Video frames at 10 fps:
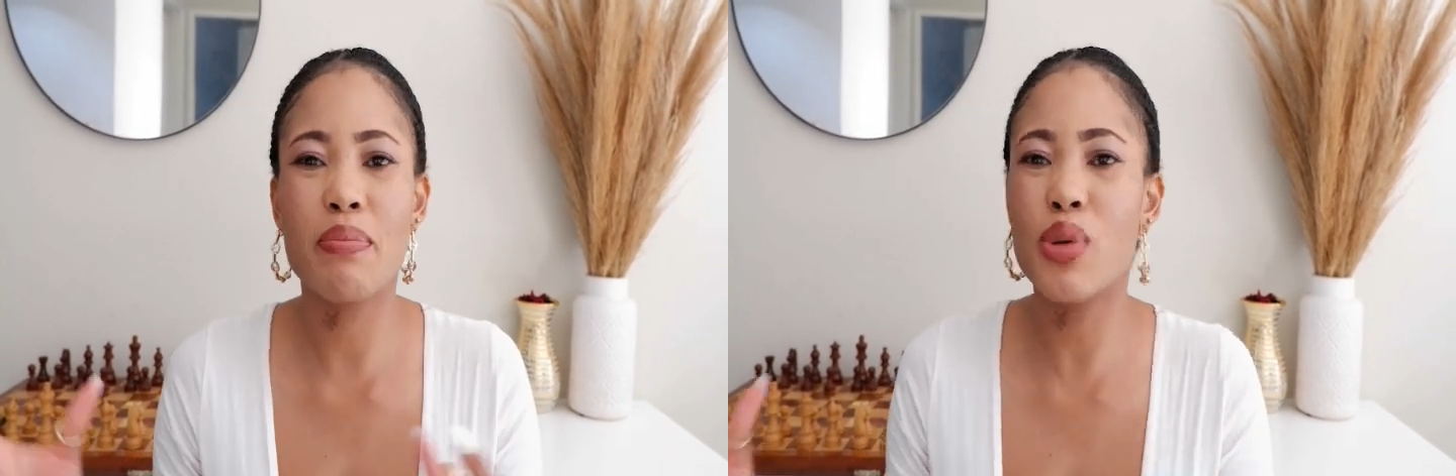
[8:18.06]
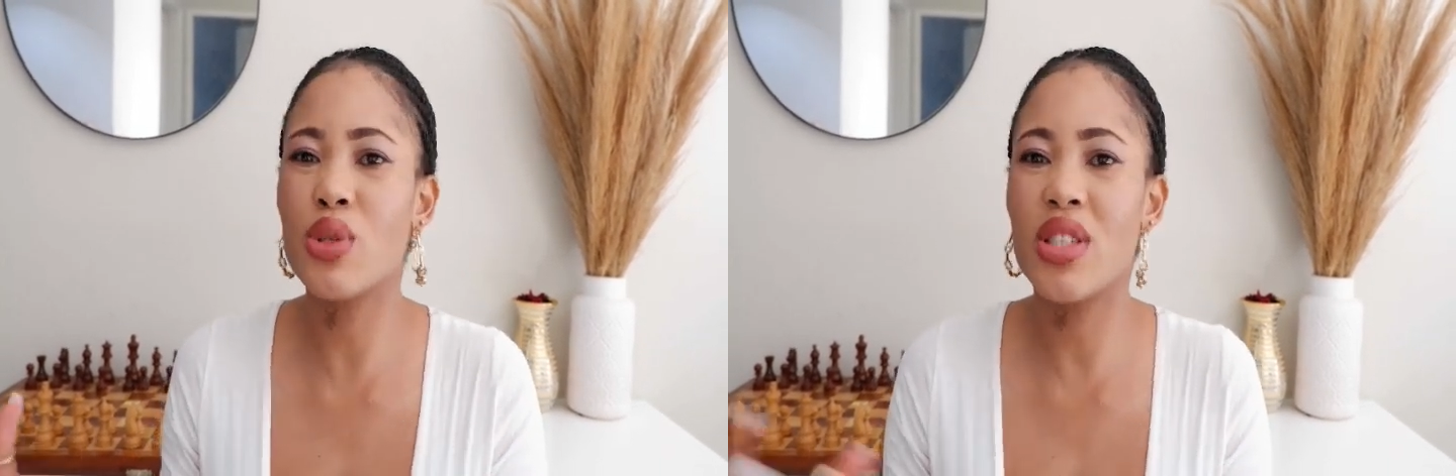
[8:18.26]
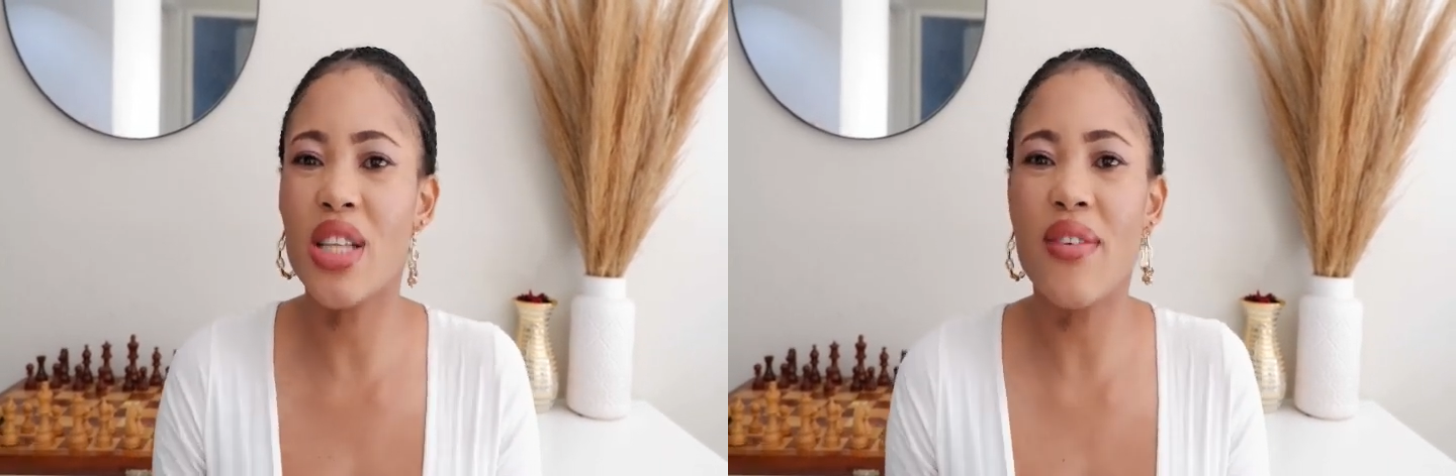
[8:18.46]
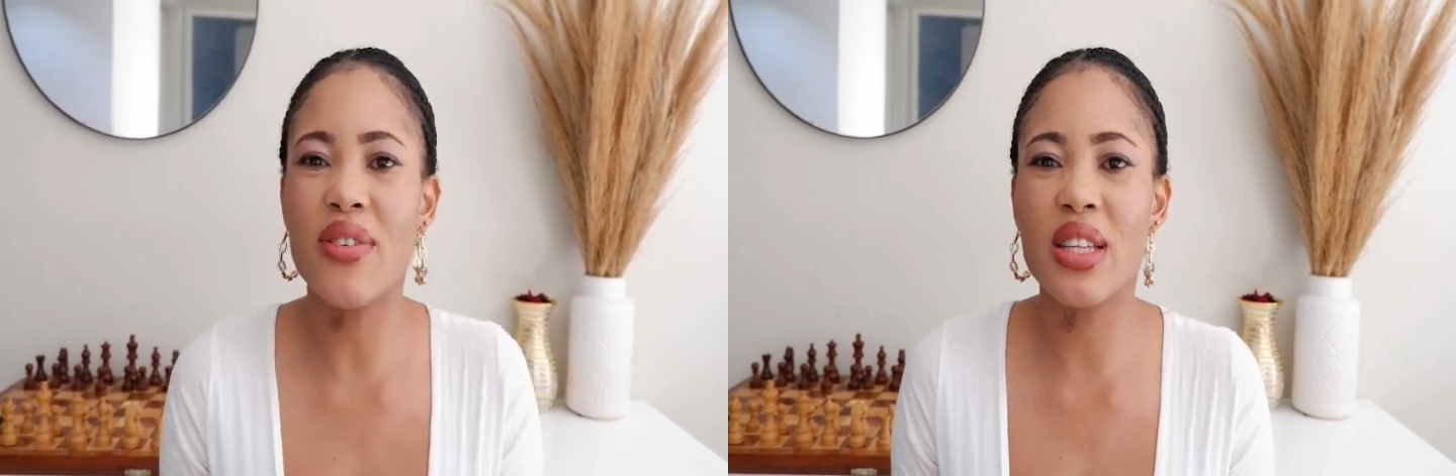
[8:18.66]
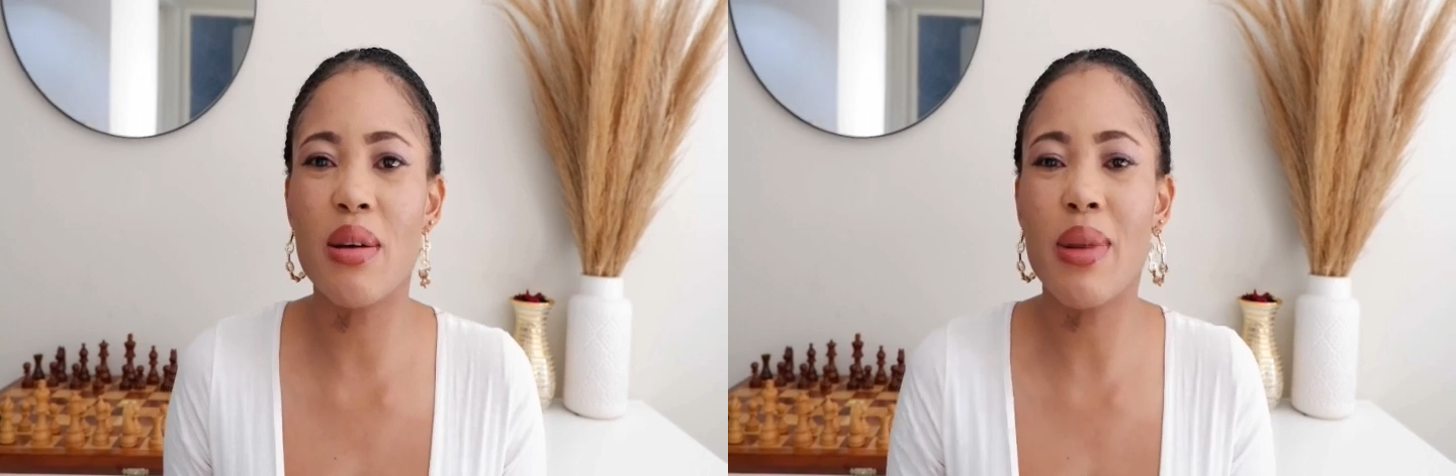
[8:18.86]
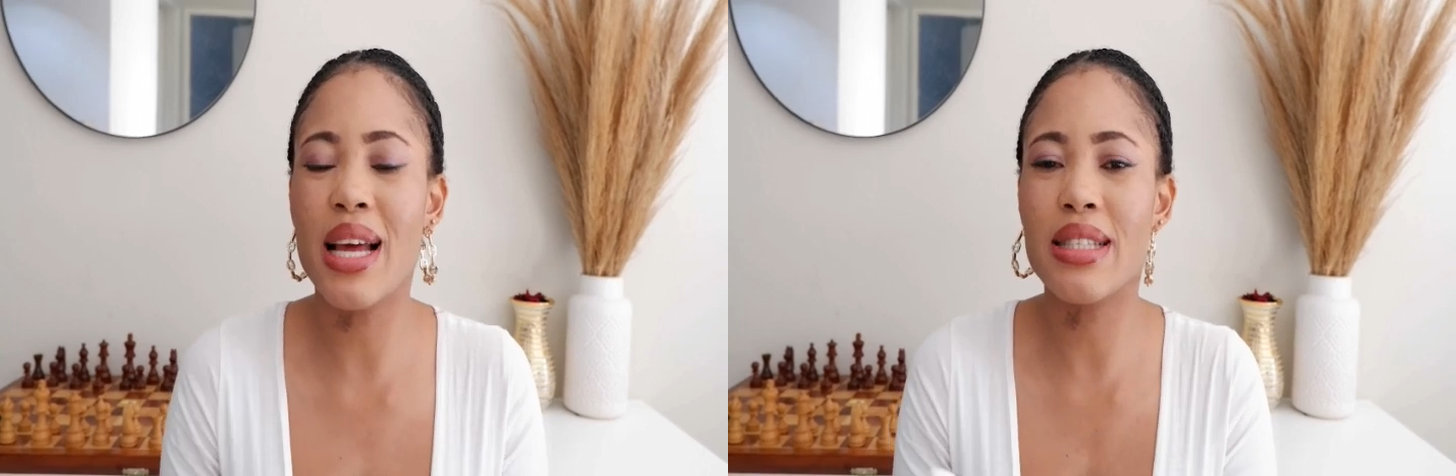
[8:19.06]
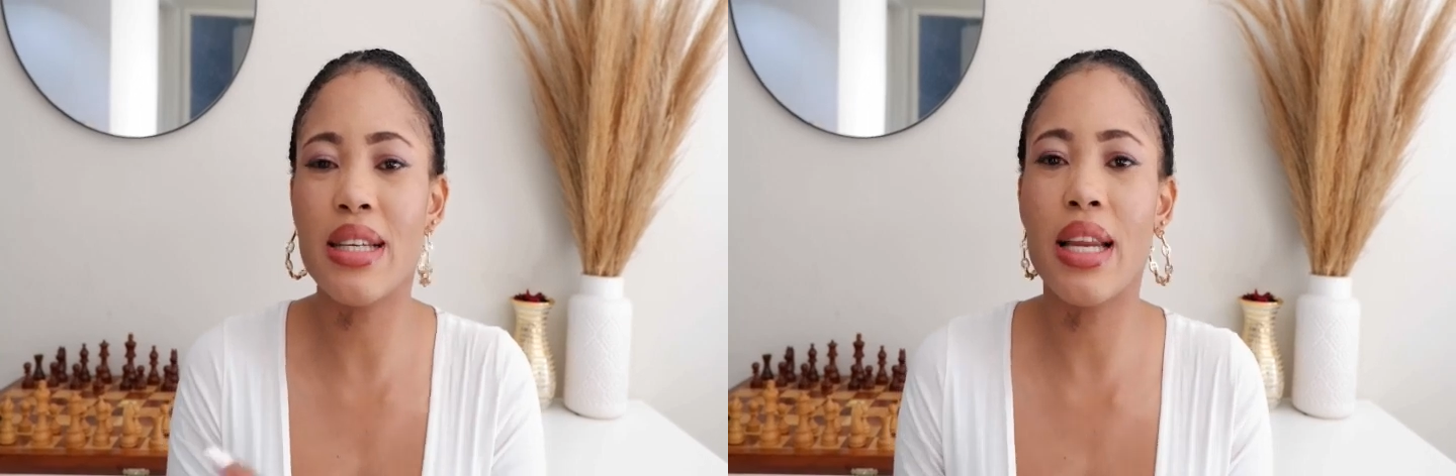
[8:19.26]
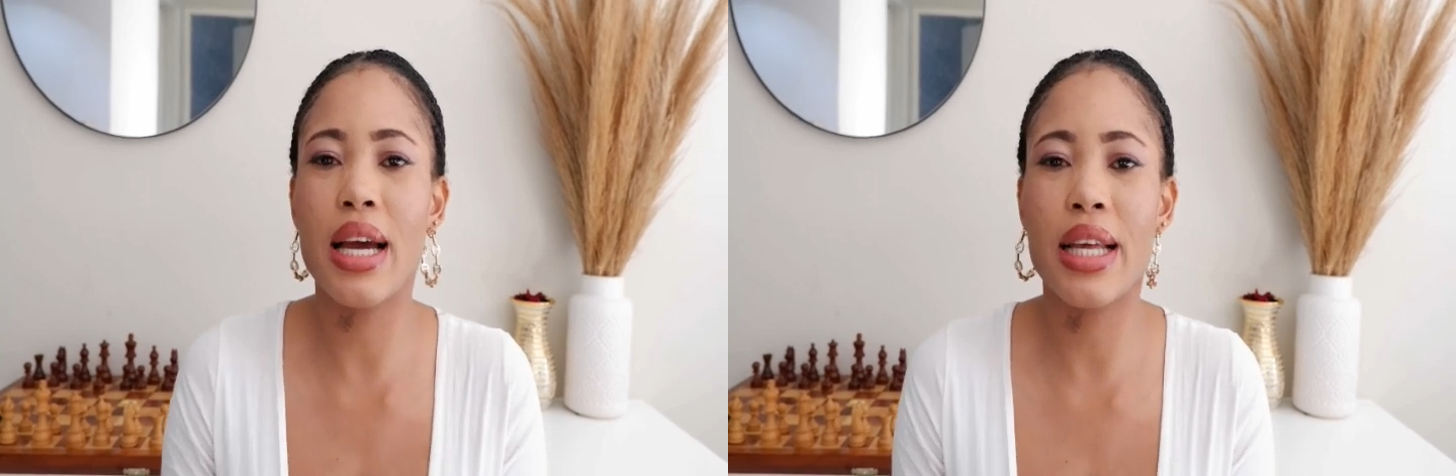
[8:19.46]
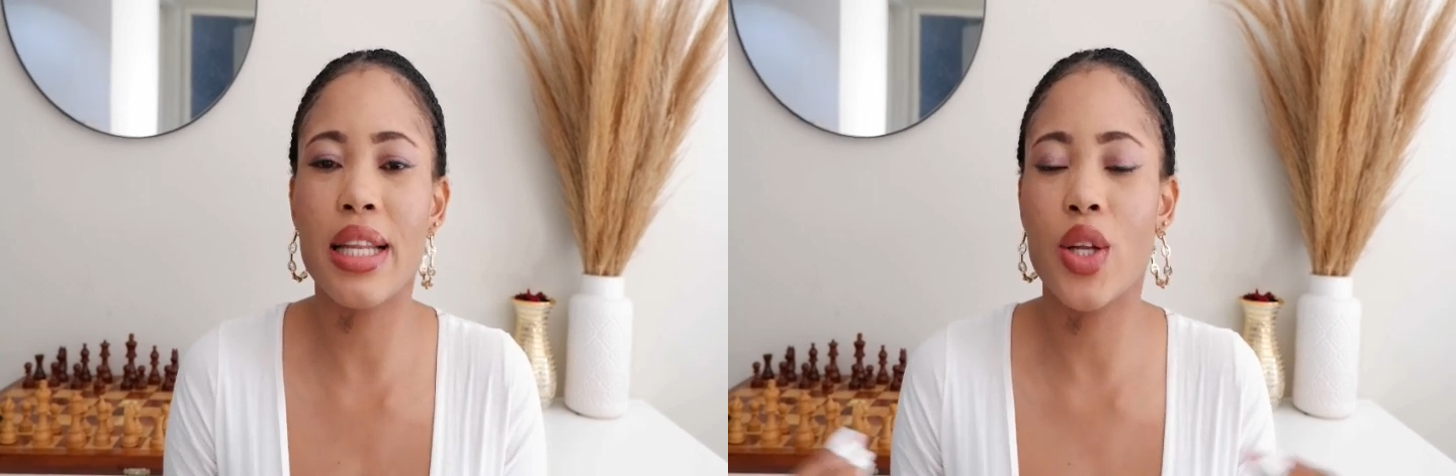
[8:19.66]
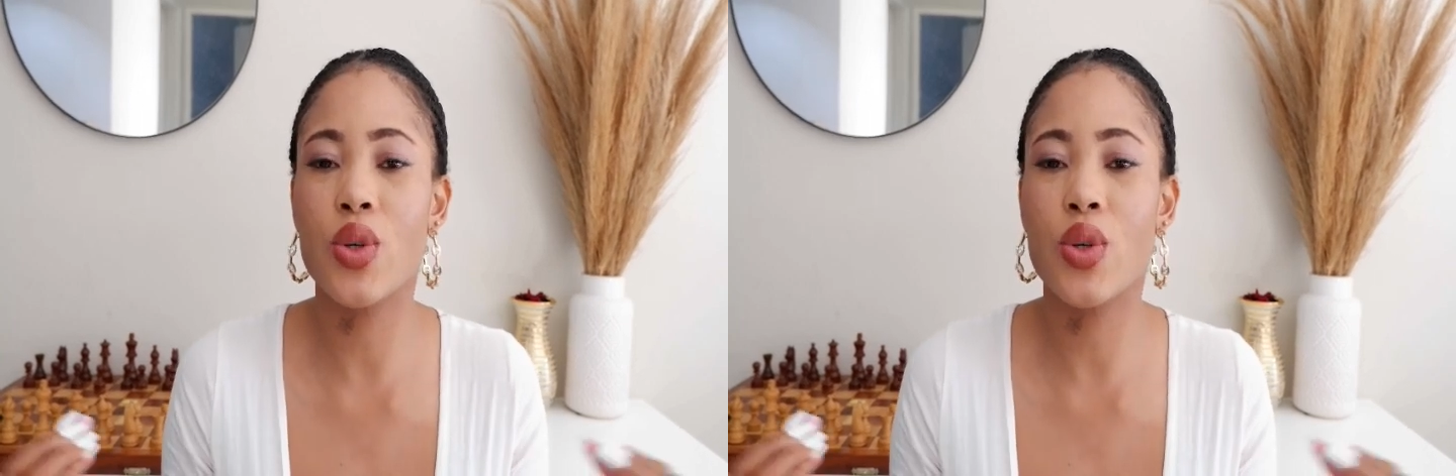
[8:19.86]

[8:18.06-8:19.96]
they put stuff in the plastic like that.